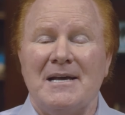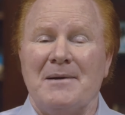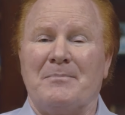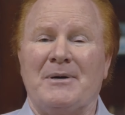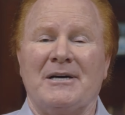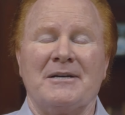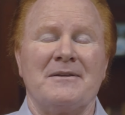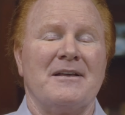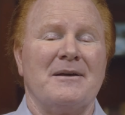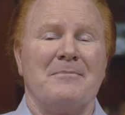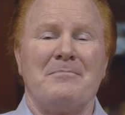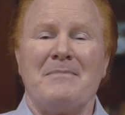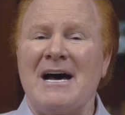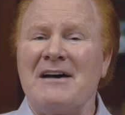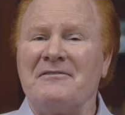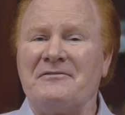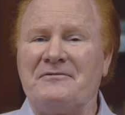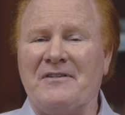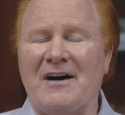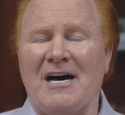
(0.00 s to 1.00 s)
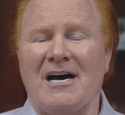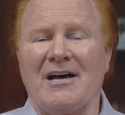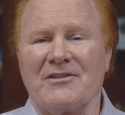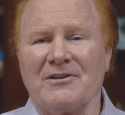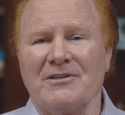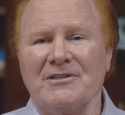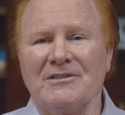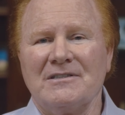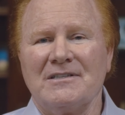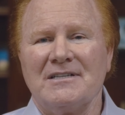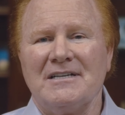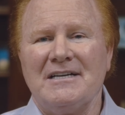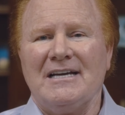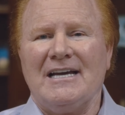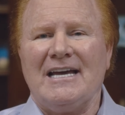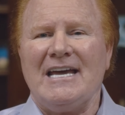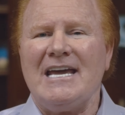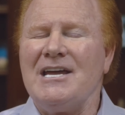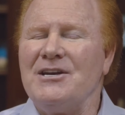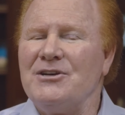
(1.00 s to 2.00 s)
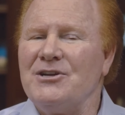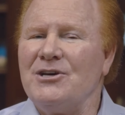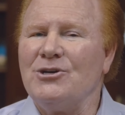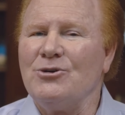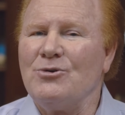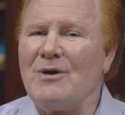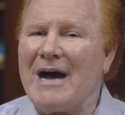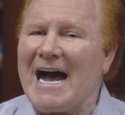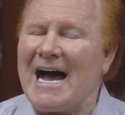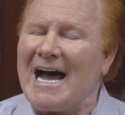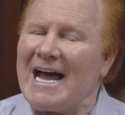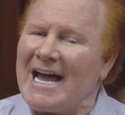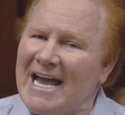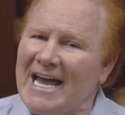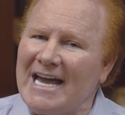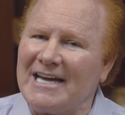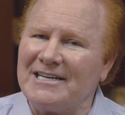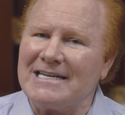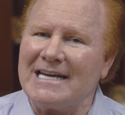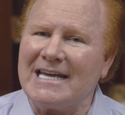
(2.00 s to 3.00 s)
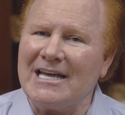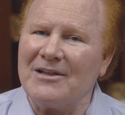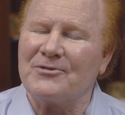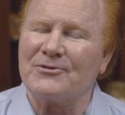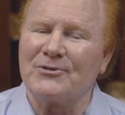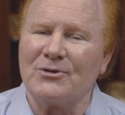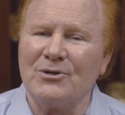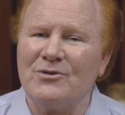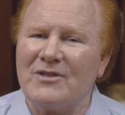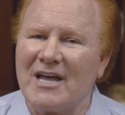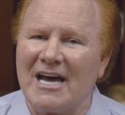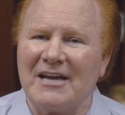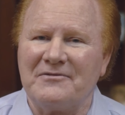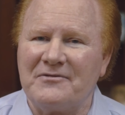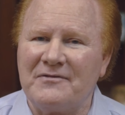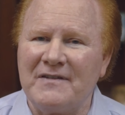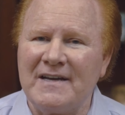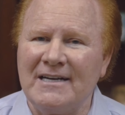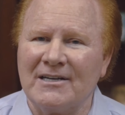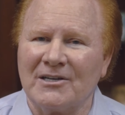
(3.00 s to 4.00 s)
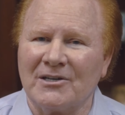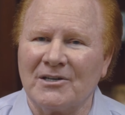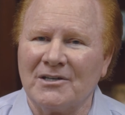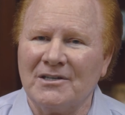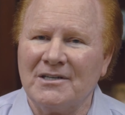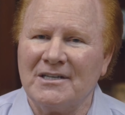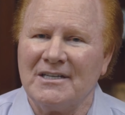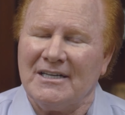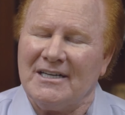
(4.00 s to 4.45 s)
But my father, he knew I had to get through that fear.